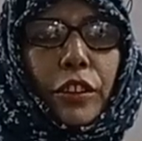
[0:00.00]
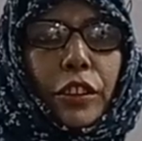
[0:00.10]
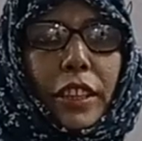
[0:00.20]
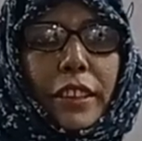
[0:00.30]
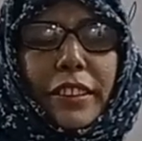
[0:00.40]

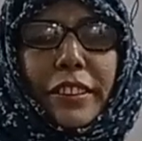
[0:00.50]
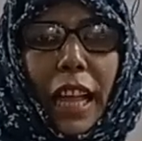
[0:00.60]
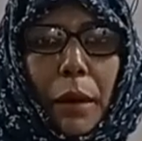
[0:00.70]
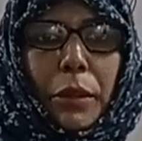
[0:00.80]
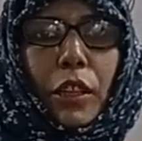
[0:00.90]
door and the
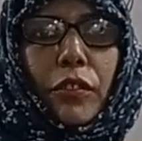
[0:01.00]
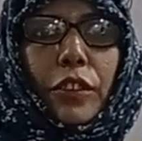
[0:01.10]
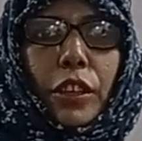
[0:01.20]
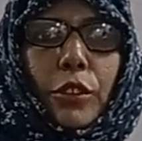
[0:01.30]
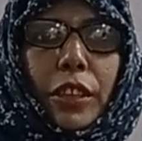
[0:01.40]
slamming of
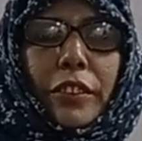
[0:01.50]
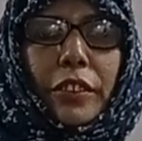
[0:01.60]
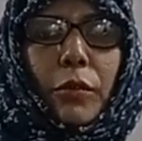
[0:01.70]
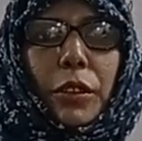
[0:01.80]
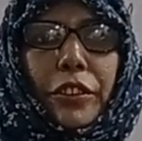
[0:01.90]
the door and
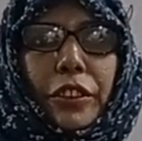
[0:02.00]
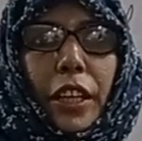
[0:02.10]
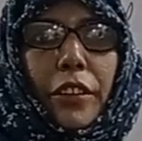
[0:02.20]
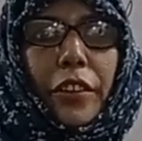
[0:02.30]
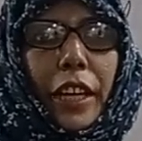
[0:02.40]
someone
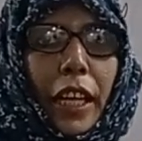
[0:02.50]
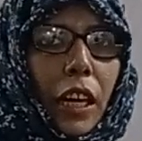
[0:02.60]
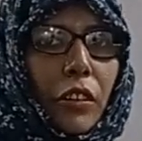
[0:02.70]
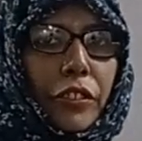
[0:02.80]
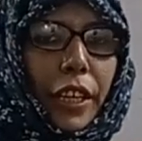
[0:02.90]
start
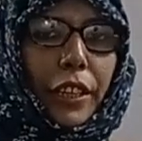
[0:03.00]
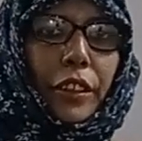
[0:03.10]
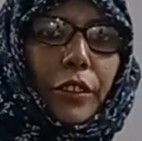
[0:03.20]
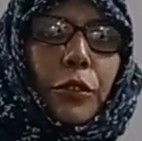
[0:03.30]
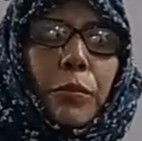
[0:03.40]
drilling outside
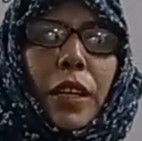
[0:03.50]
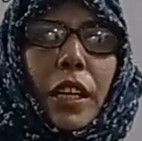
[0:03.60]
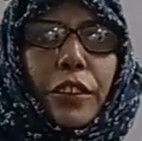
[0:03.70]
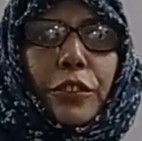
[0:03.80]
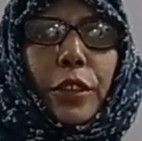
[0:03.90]
the room,
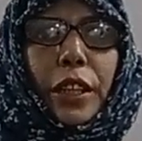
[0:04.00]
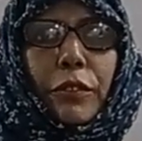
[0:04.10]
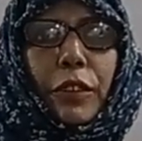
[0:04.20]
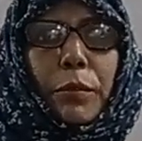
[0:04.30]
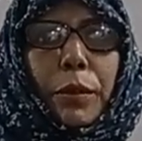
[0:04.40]
so
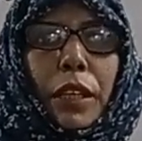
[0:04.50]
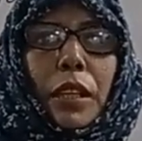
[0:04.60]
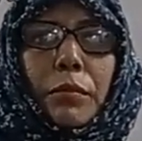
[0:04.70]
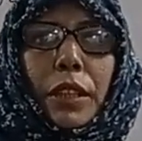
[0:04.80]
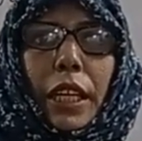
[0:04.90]
it will
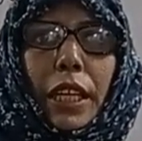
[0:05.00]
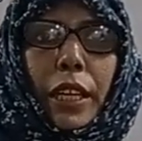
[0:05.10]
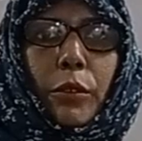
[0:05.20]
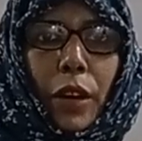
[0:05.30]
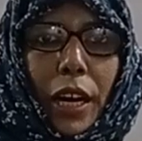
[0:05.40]
become the
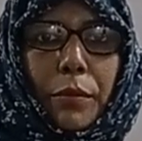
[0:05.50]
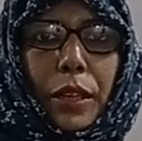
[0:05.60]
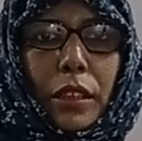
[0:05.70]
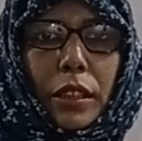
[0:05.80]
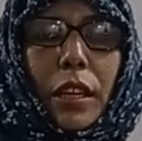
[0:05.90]

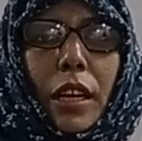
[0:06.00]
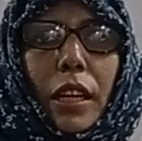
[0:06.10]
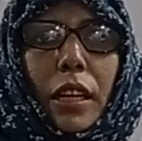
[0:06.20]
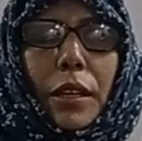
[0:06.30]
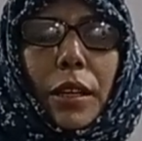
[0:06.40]
environmental
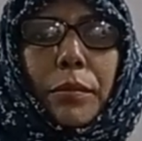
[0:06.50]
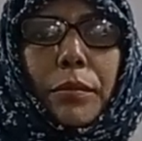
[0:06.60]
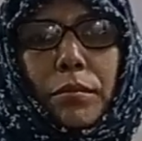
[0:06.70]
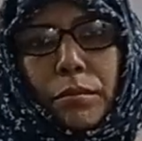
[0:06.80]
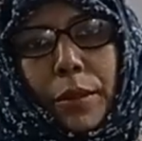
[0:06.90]

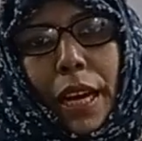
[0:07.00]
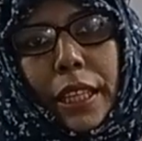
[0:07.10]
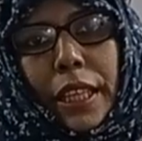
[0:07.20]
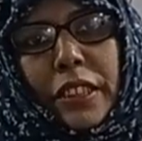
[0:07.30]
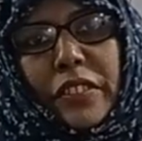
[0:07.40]

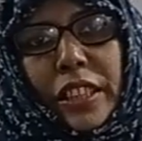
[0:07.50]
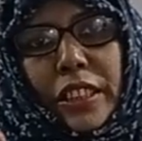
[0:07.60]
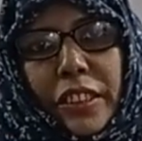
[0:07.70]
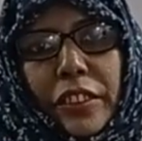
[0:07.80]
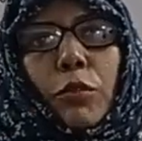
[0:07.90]
barriers,
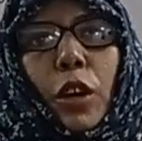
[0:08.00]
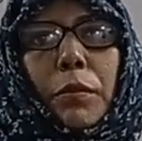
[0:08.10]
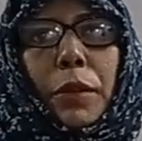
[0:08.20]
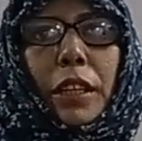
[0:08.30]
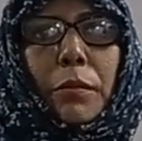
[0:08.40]
and these
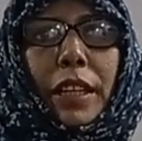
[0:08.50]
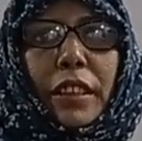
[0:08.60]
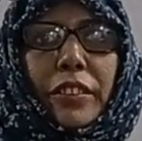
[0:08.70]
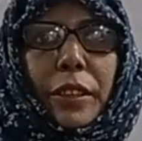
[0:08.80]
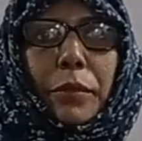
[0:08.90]
environmental
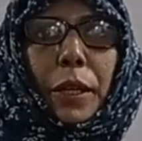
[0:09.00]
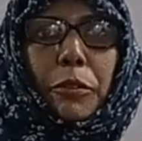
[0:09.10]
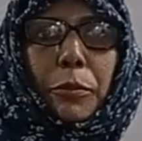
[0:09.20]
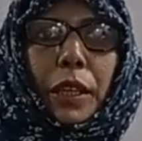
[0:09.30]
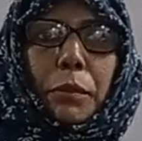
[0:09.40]
barriers
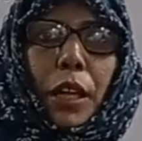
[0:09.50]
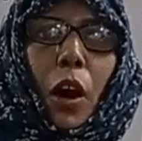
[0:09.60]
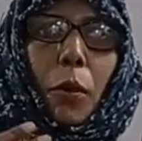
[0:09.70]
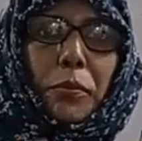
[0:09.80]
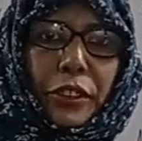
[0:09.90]
sometimes become
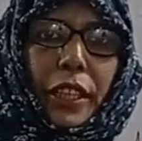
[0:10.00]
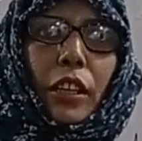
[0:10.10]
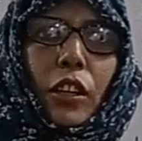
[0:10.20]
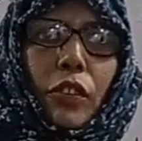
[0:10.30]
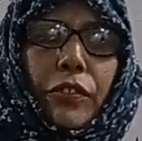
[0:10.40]
the
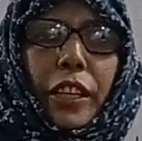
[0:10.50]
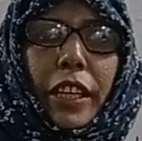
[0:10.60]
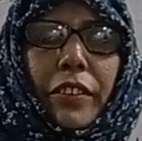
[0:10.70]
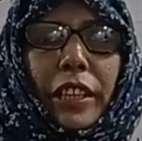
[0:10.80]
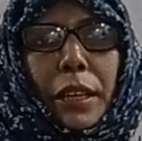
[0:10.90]
obstacle of
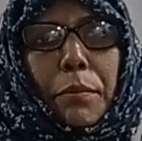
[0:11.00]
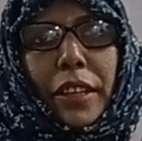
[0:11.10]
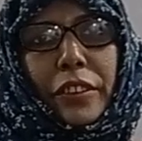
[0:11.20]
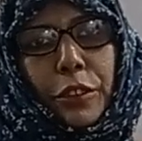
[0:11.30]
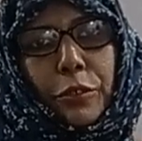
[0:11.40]
delivering the
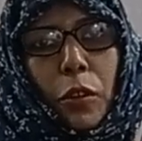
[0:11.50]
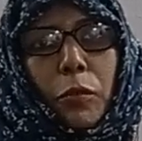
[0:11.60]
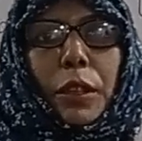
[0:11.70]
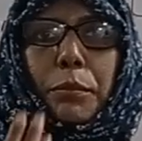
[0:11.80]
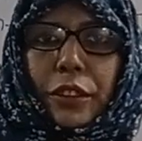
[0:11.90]
message
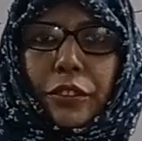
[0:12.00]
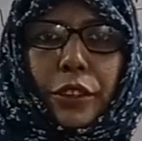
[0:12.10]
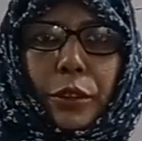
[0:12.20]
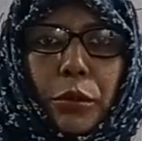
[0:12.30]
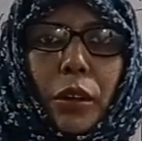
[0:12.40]
from one
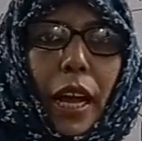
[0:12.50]
person to